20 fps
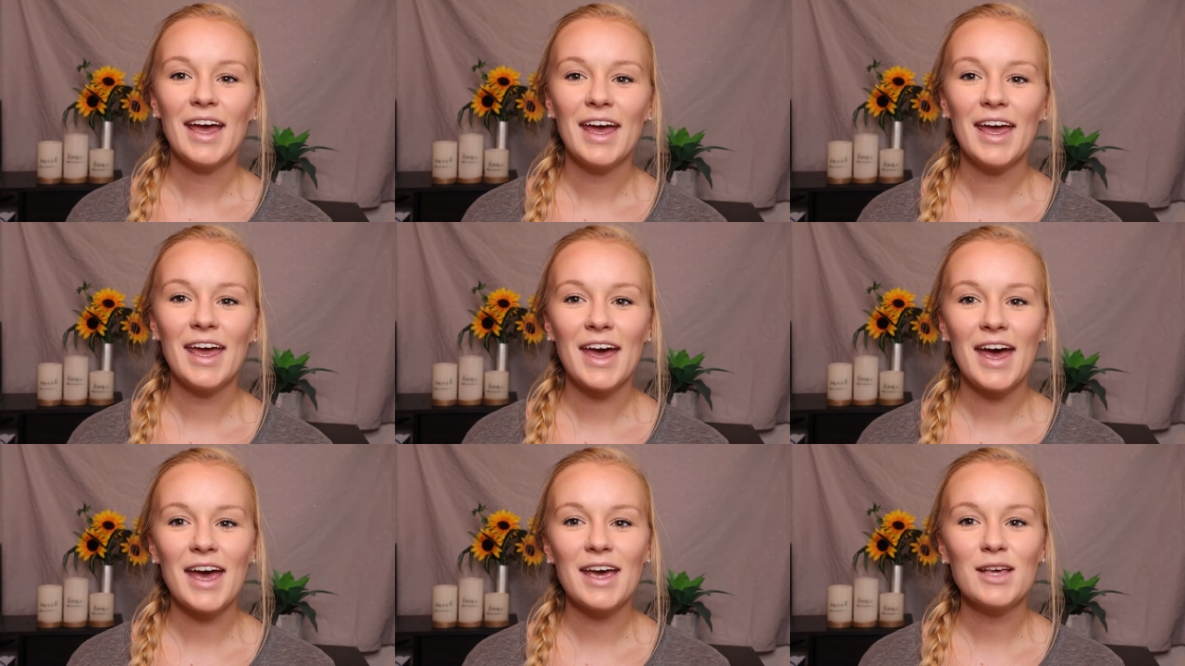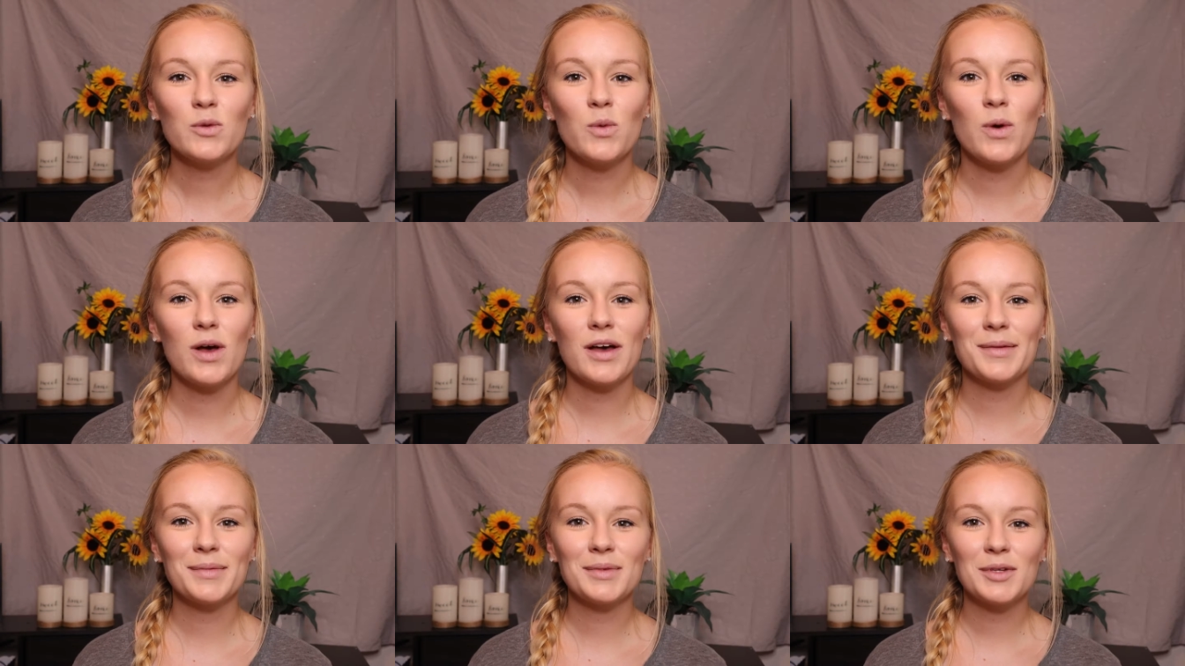Hey guys,
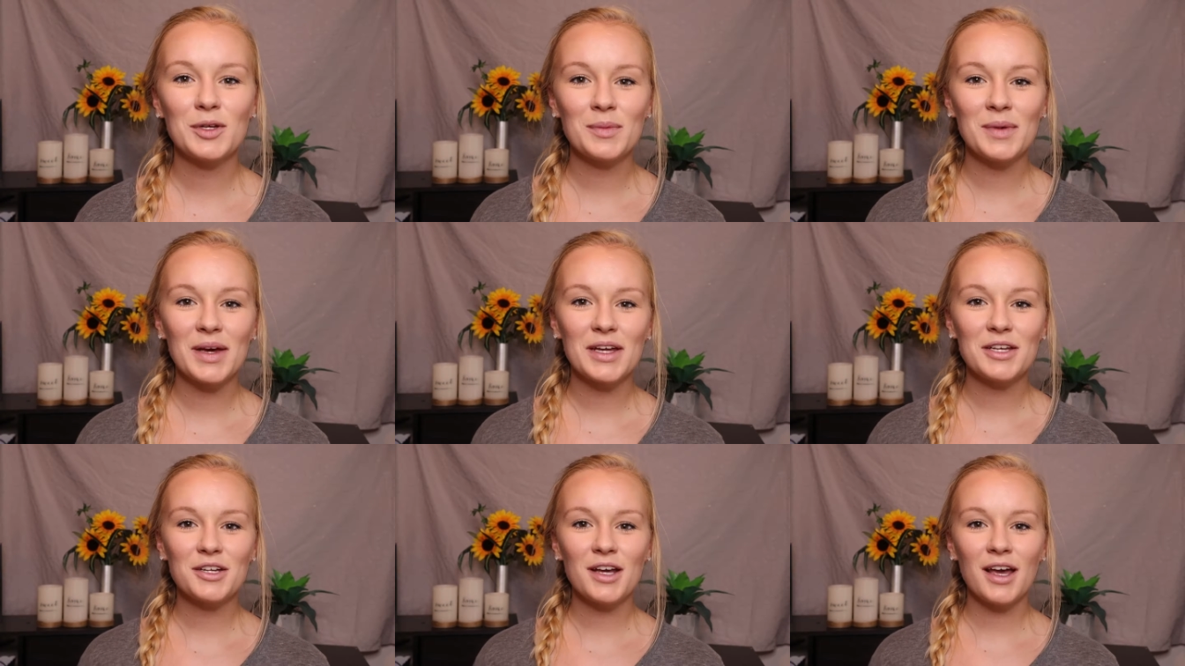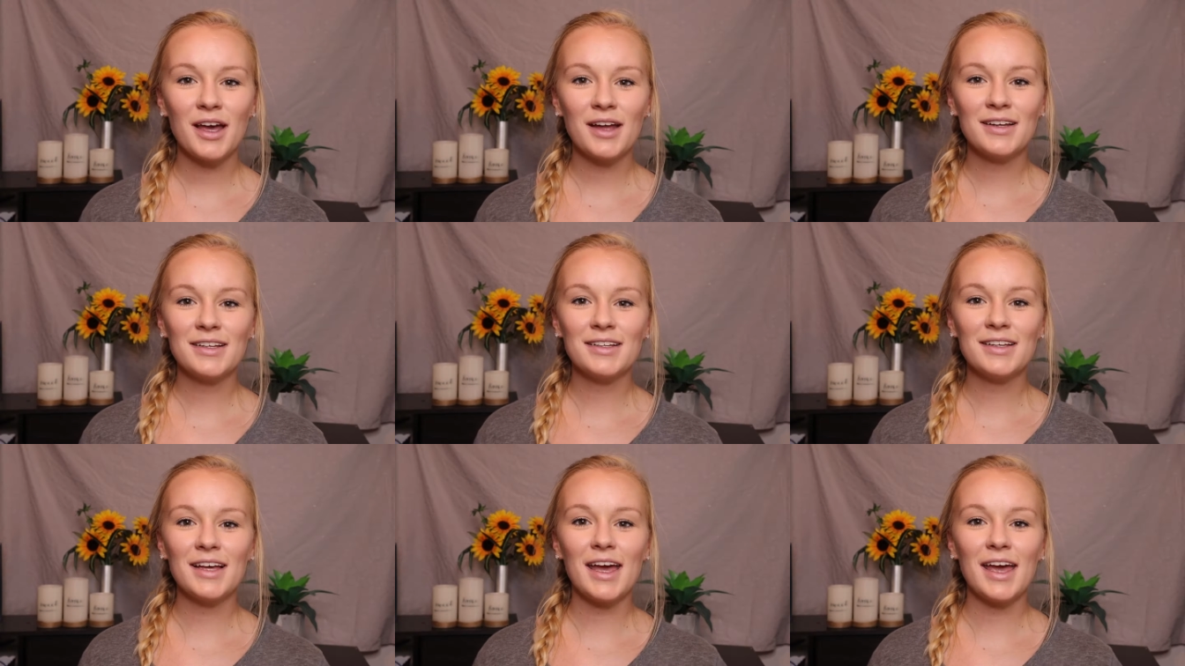welcome to my
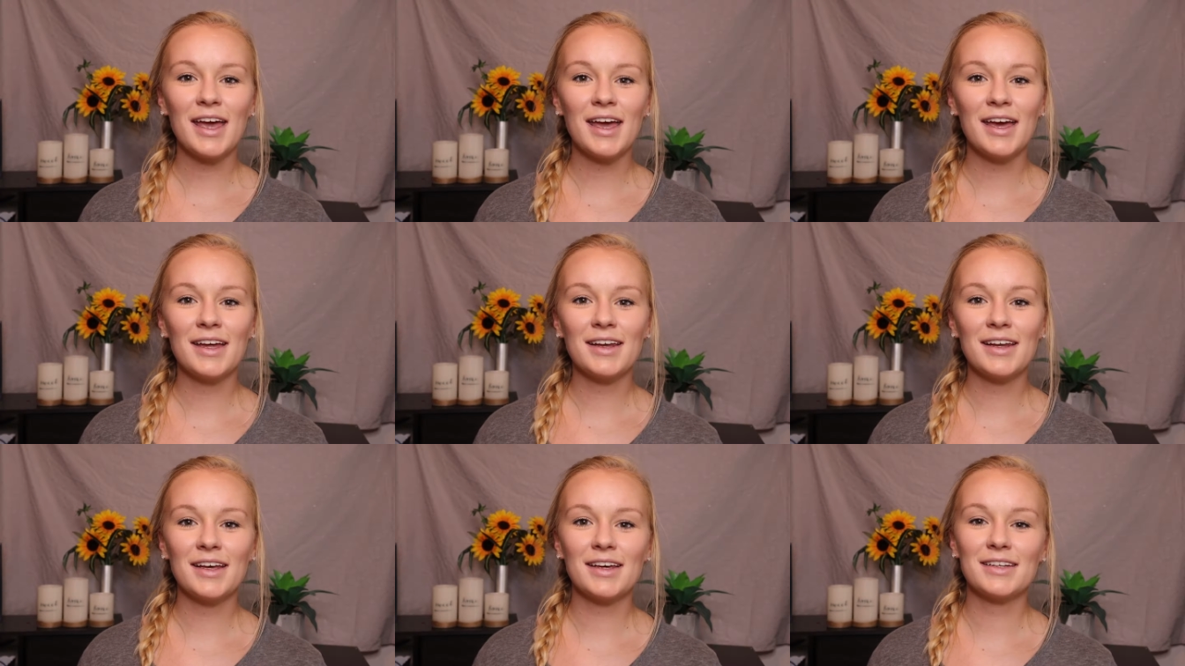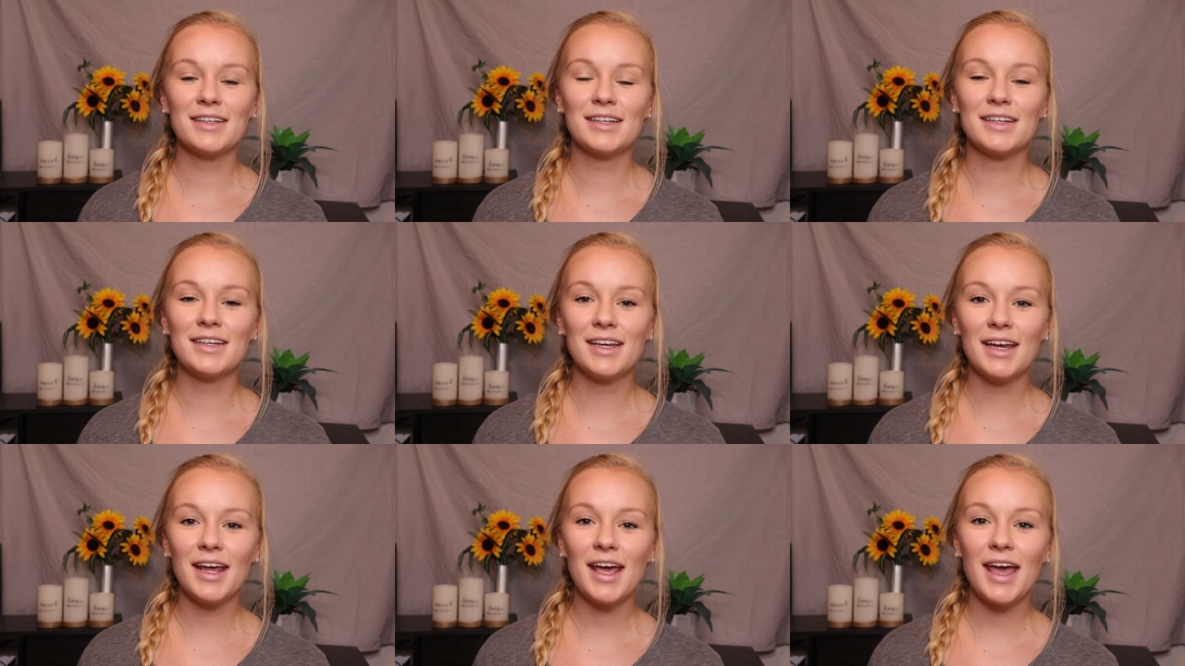channel, and
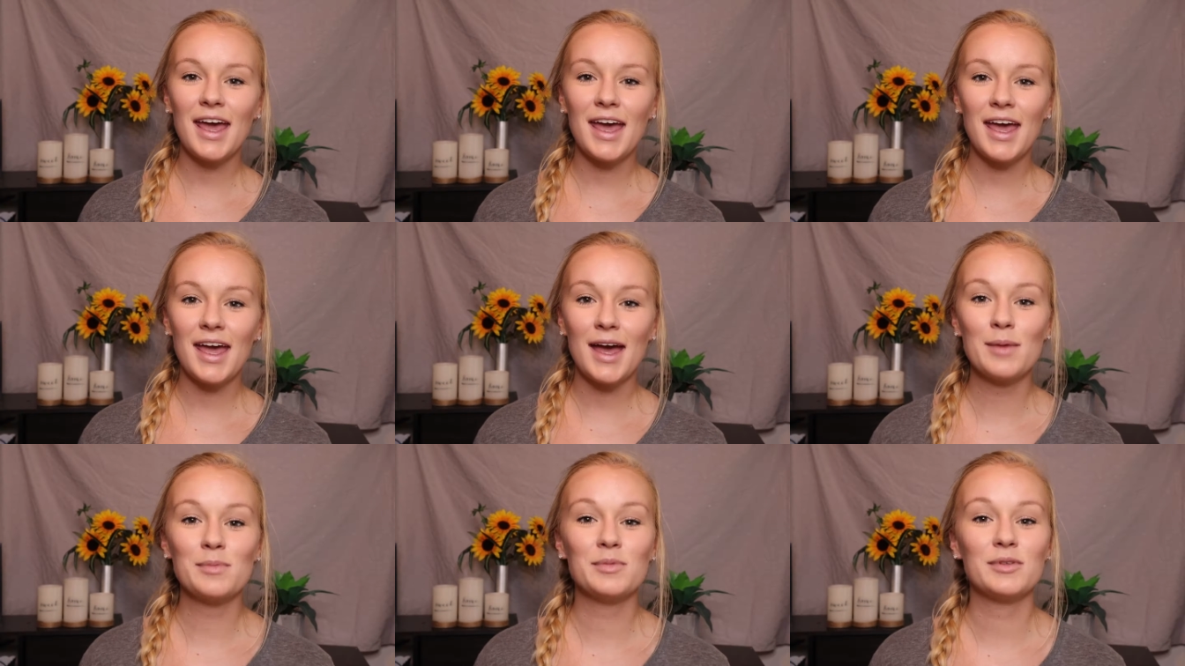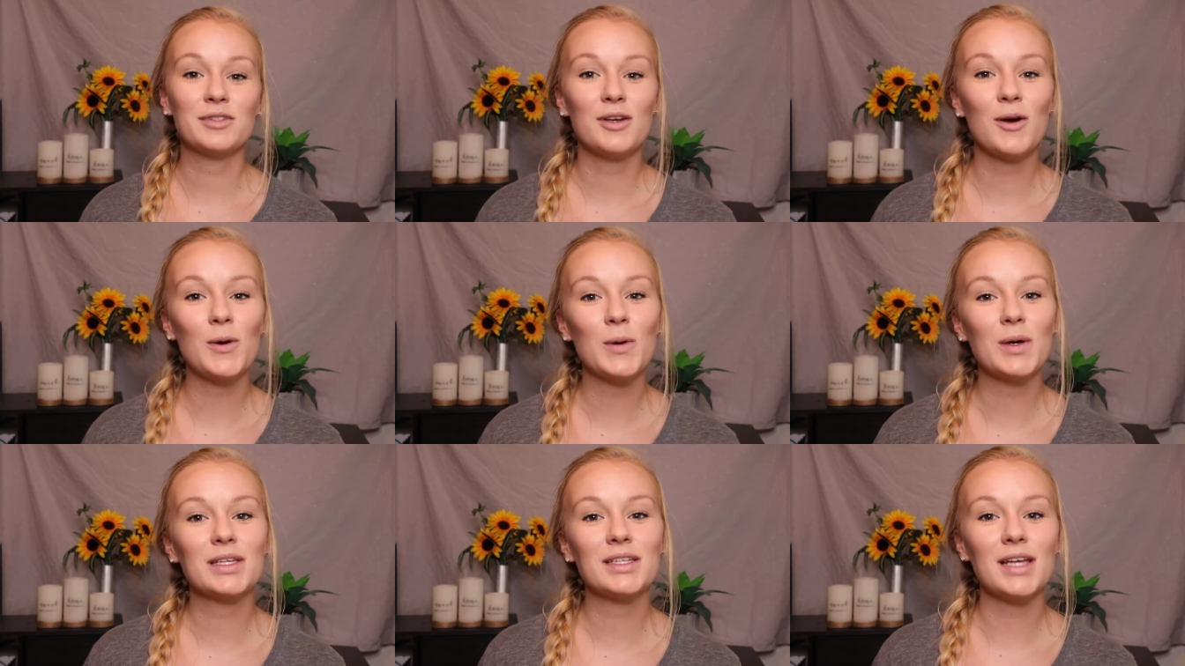today I'm
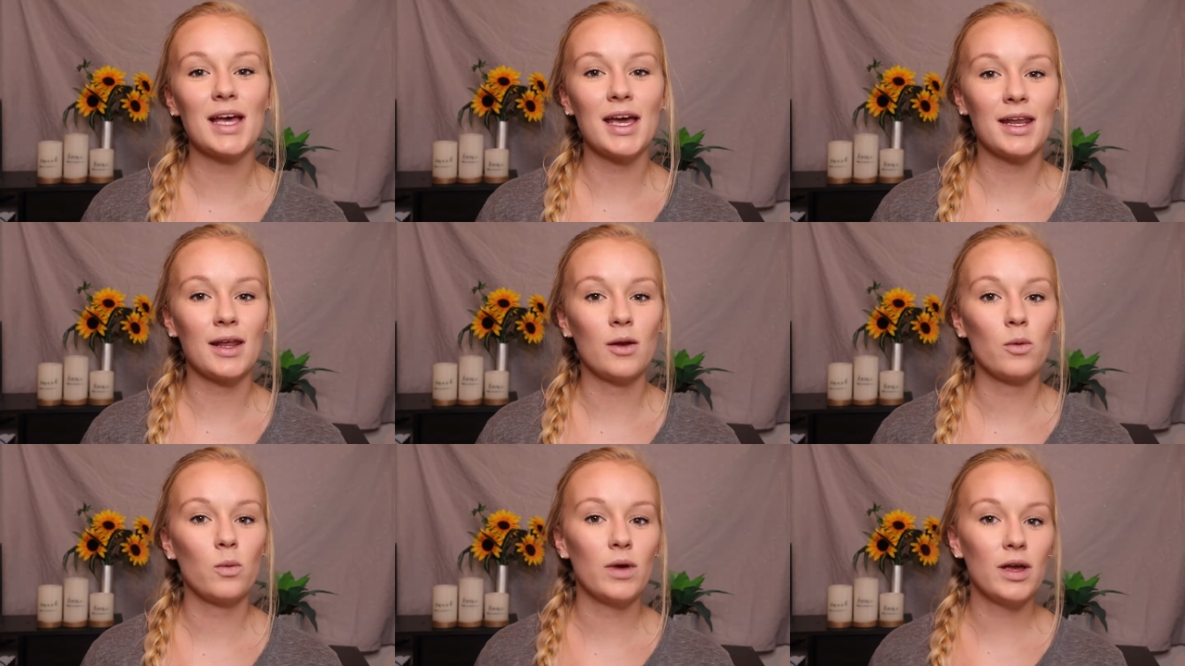so excited.